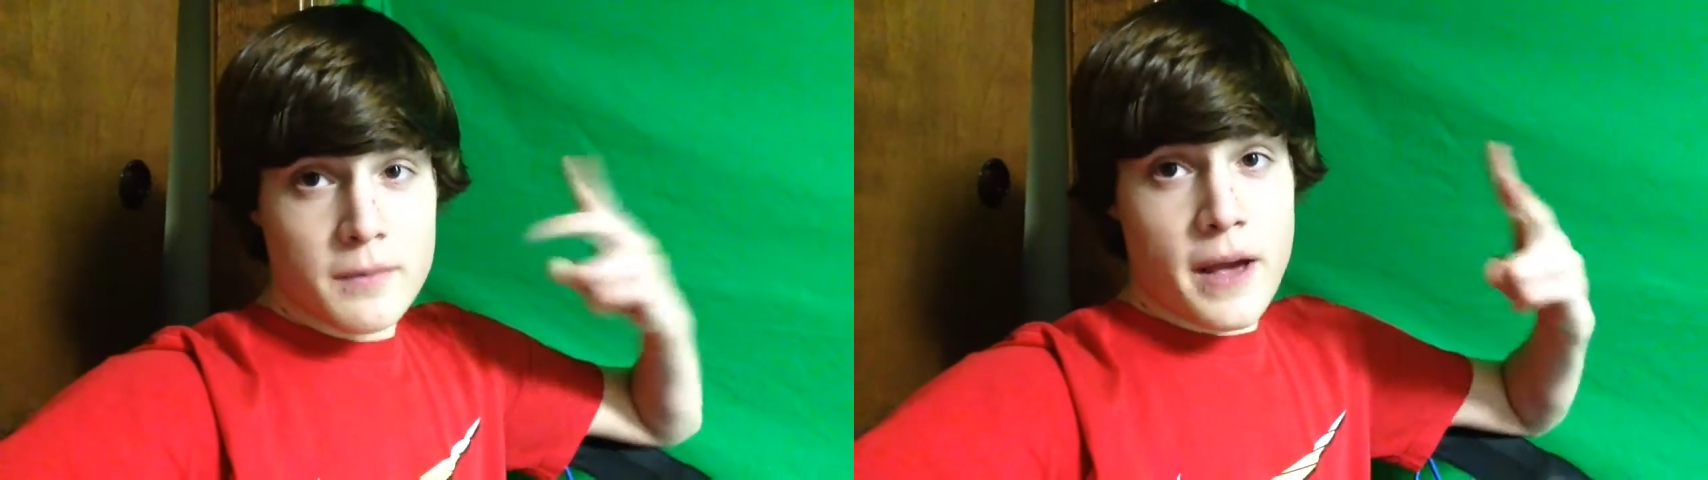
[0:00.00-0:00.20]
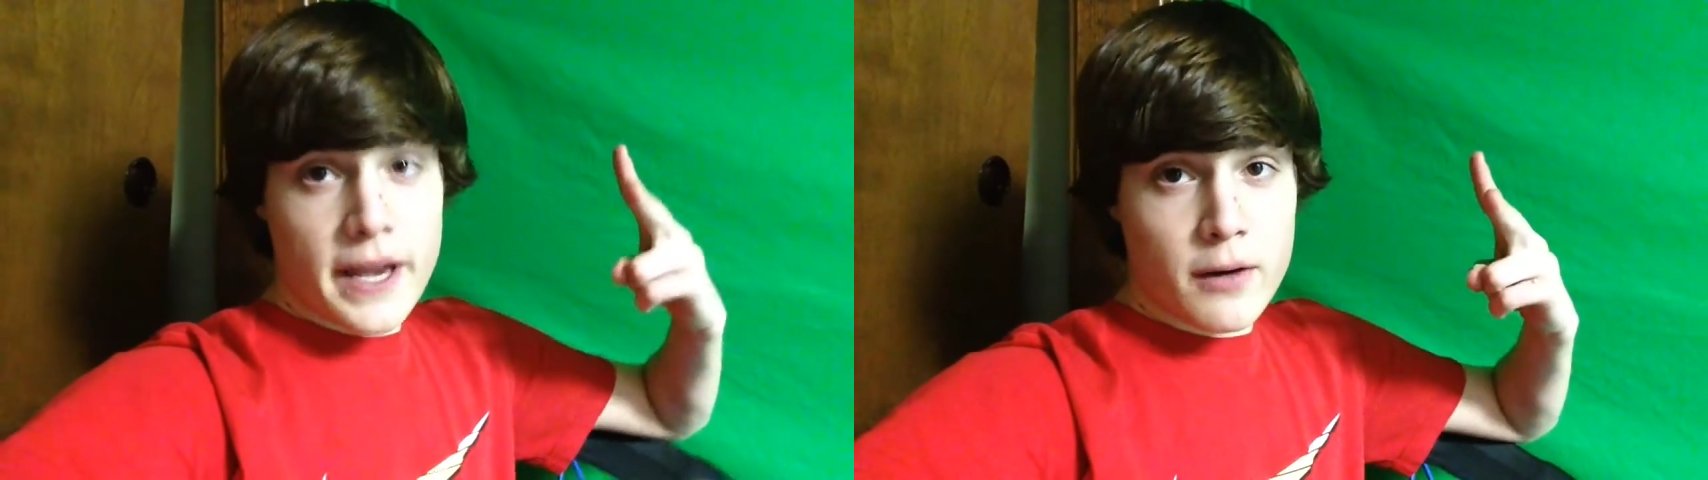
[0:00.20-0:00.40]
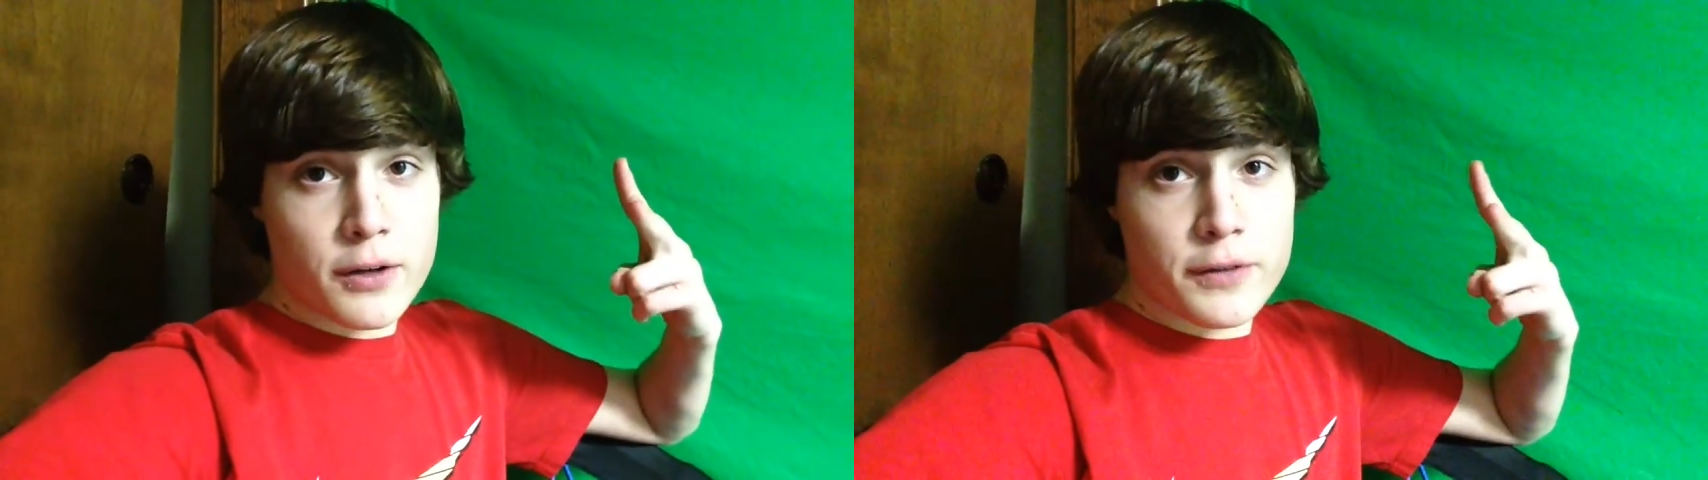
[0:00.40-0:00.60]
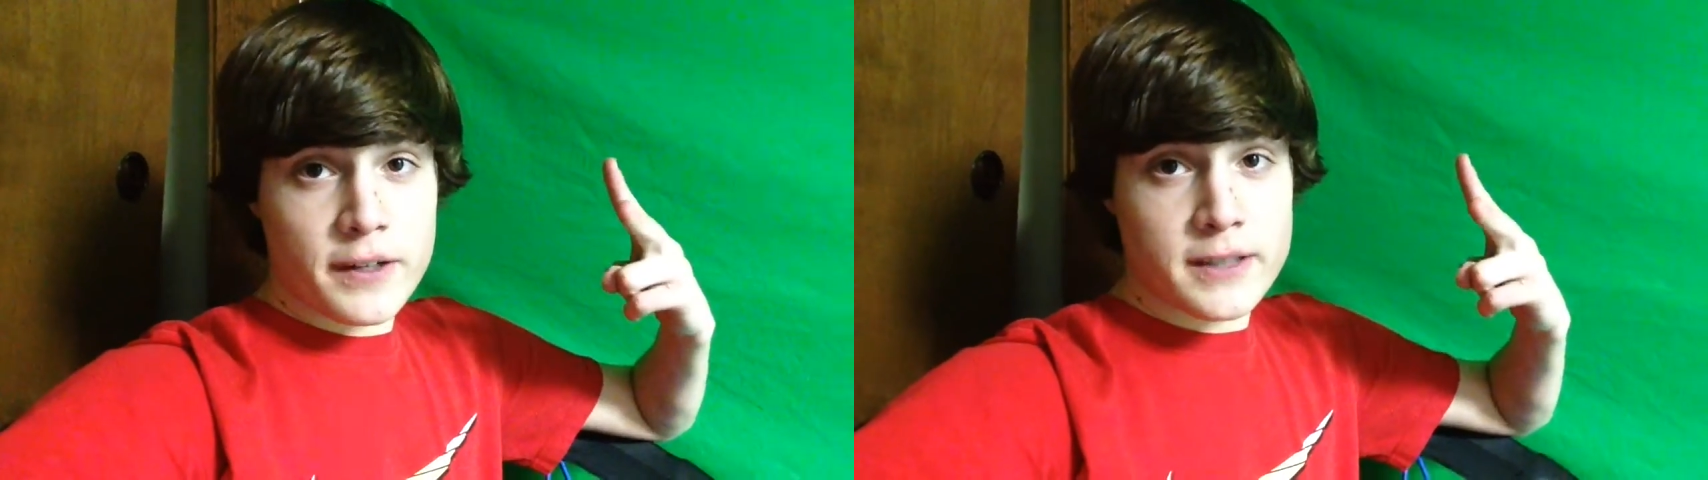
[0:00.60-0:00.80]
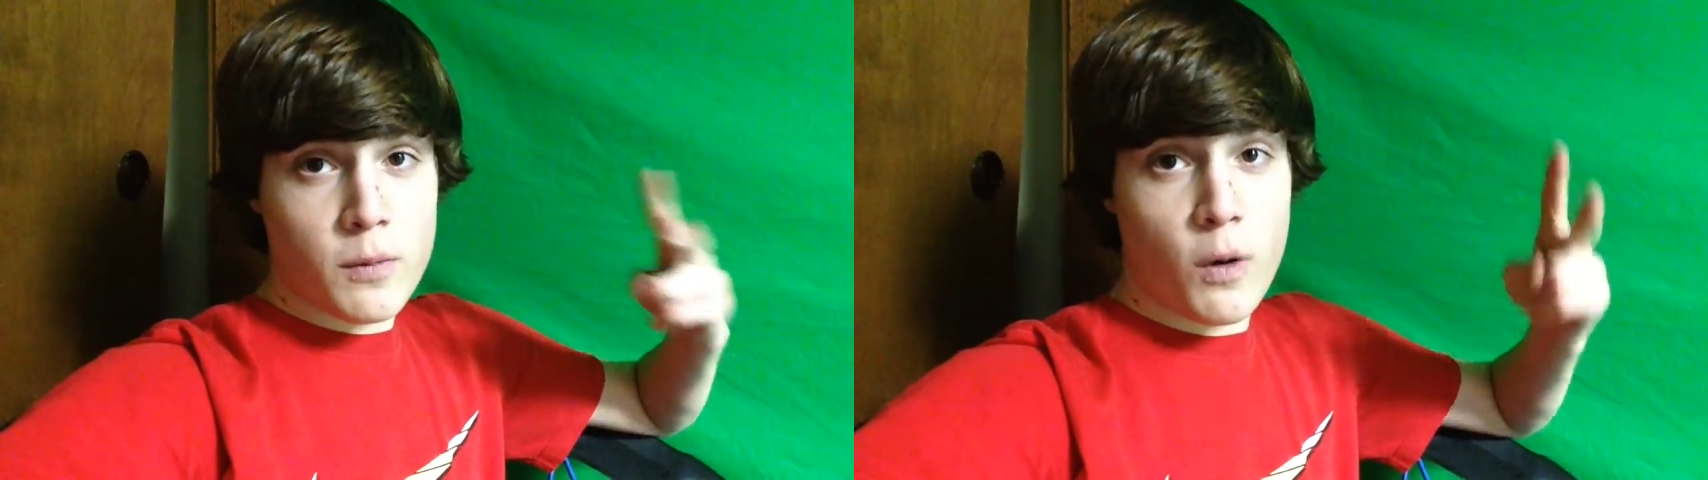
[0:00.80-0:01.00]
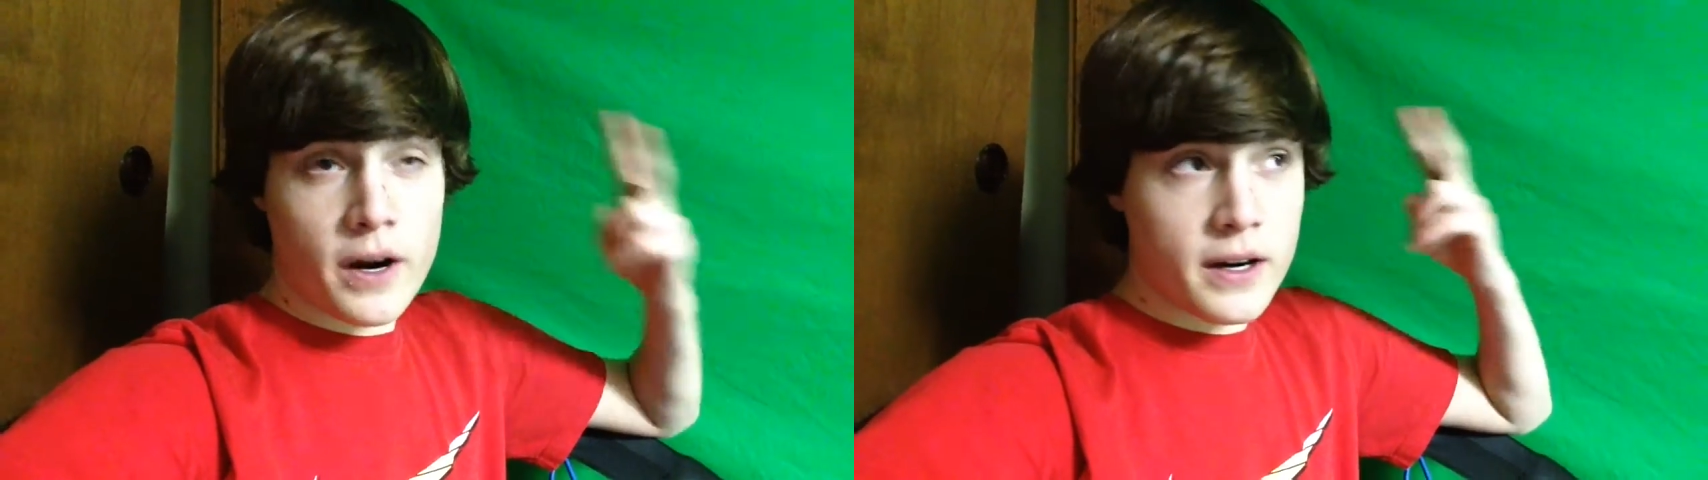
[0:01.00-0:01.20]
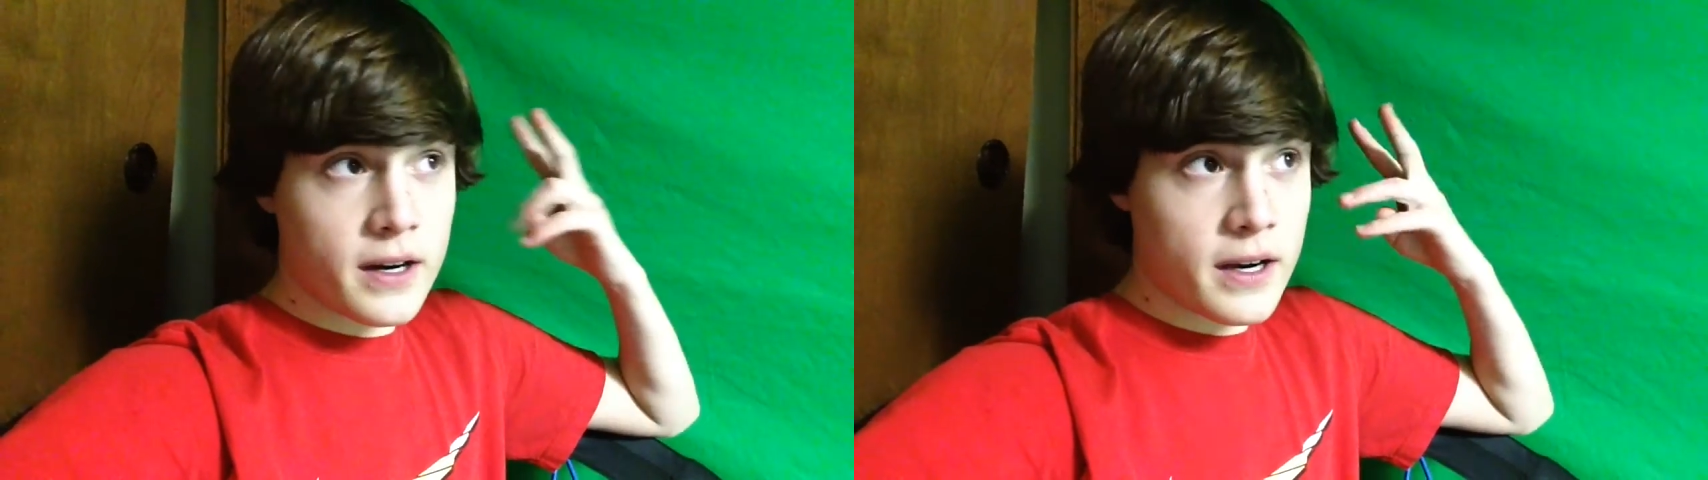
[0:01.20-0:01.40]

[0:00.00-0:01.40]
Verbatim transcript: hang out with your friends more,